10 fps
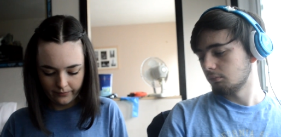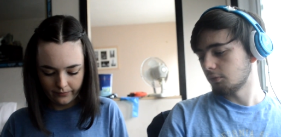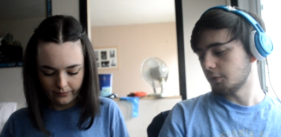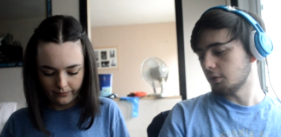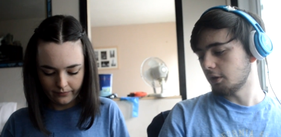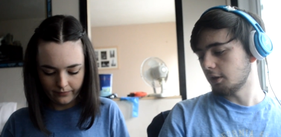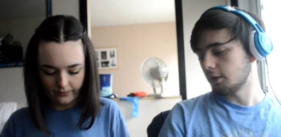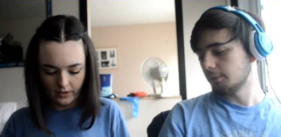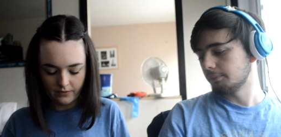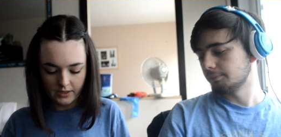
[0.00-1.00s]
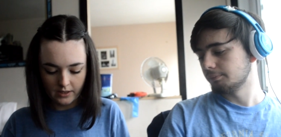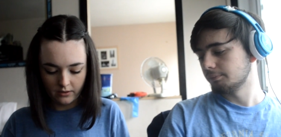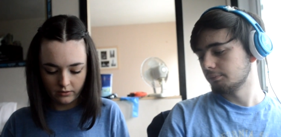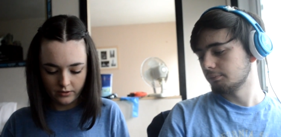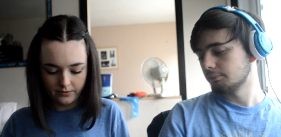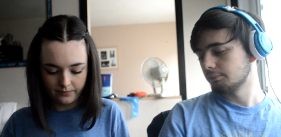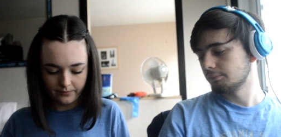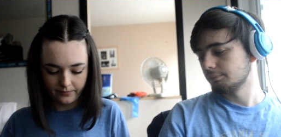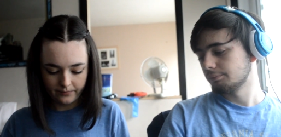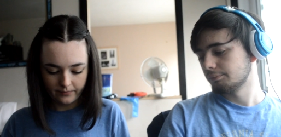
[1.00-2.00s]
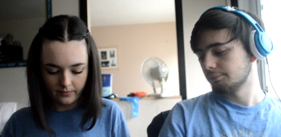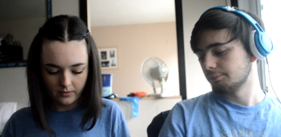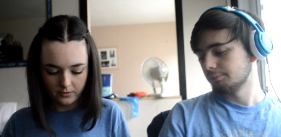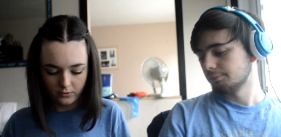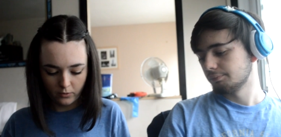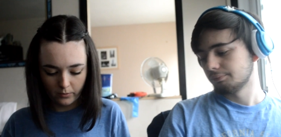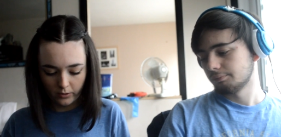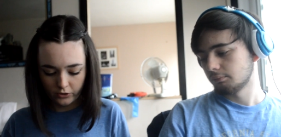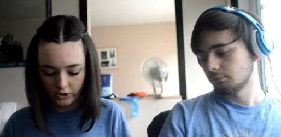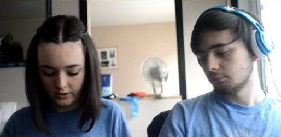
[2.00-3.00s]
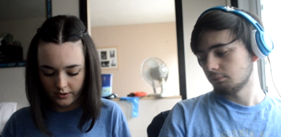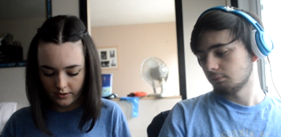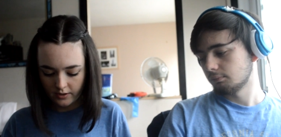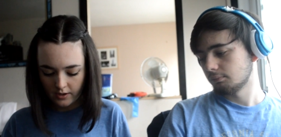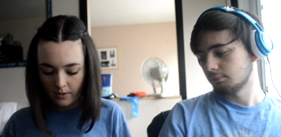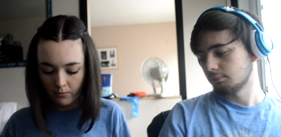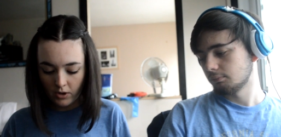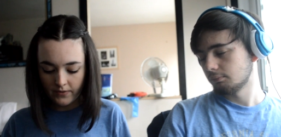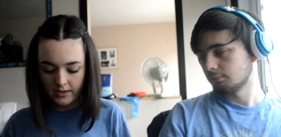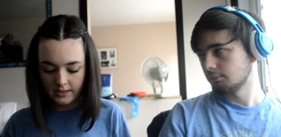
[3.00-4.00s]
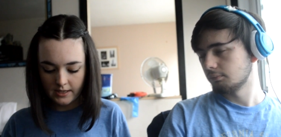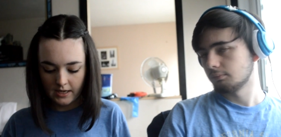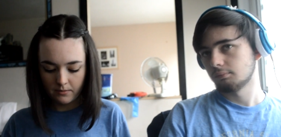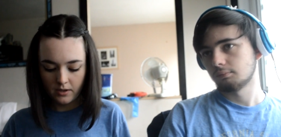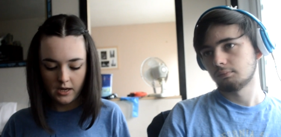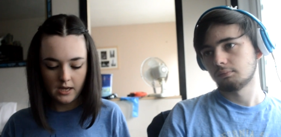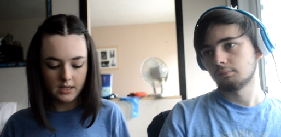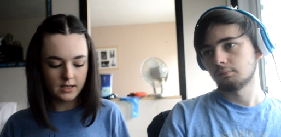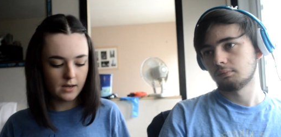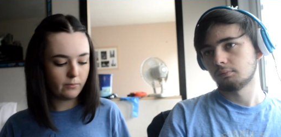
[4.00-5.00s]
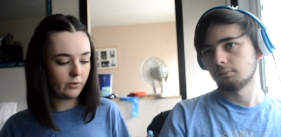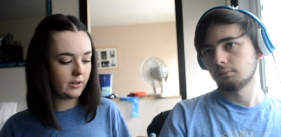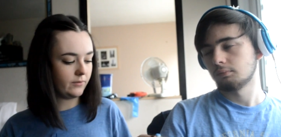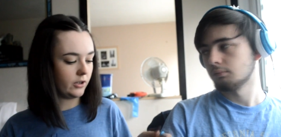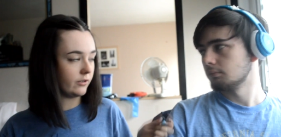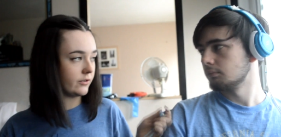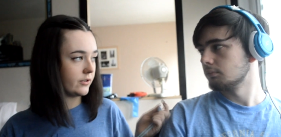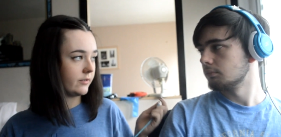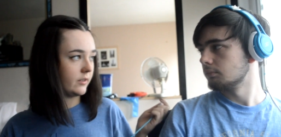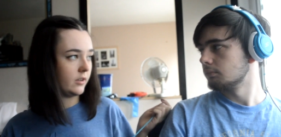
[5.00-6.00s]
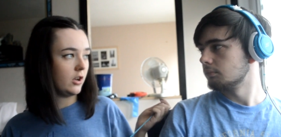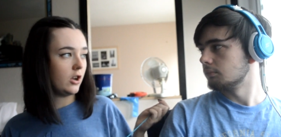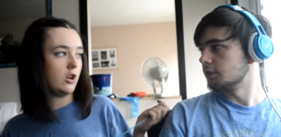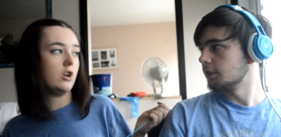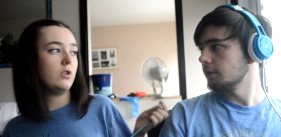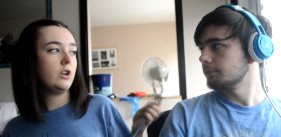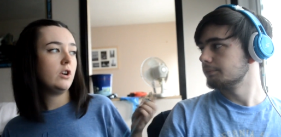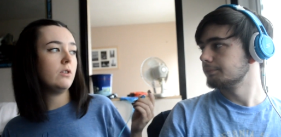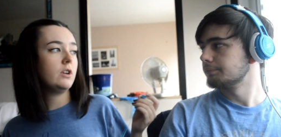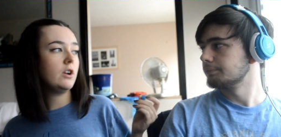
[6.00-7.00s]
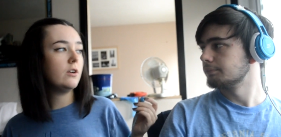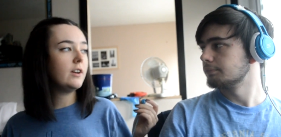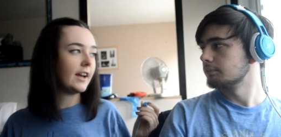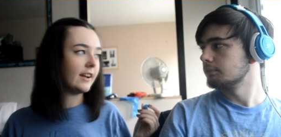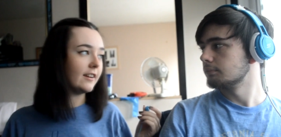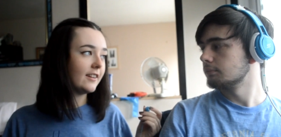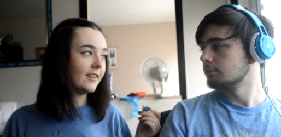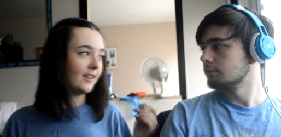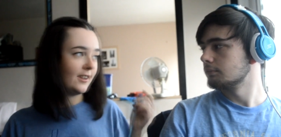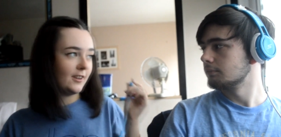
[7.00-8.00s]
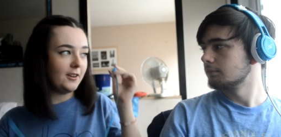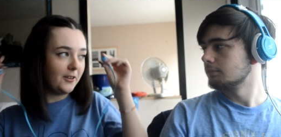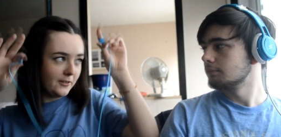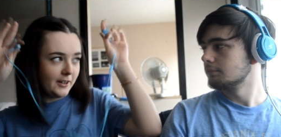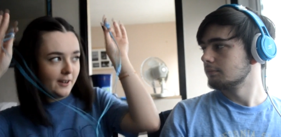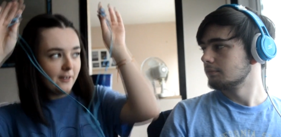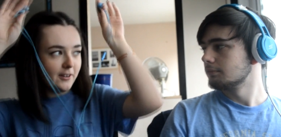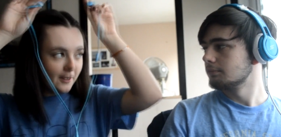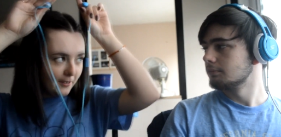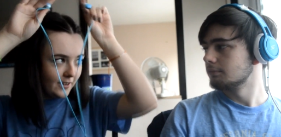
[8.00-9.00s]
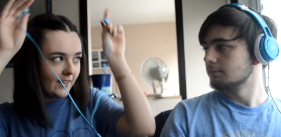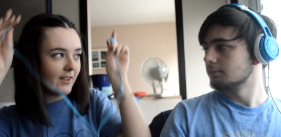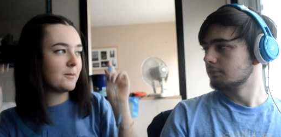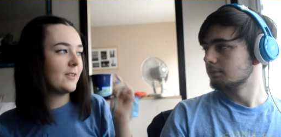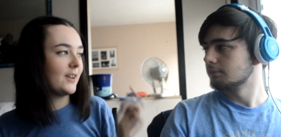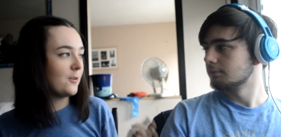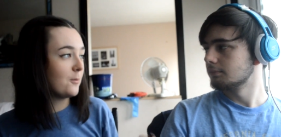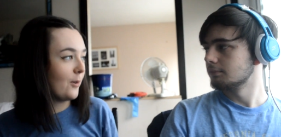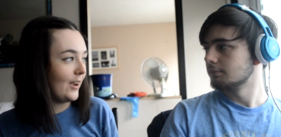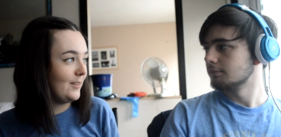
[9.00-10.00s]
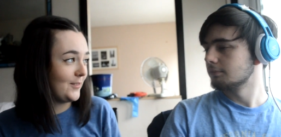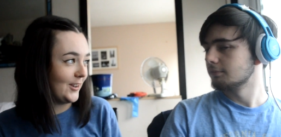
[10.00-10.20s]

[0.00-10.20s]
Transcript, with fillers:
Speaker 1: What have we done here? I've tangled. Do apologise. Brave Entertainment is um, Brave Girls. Lonely, lonely, lonely. Lonely, lonely, lonely. That's why they're called Brave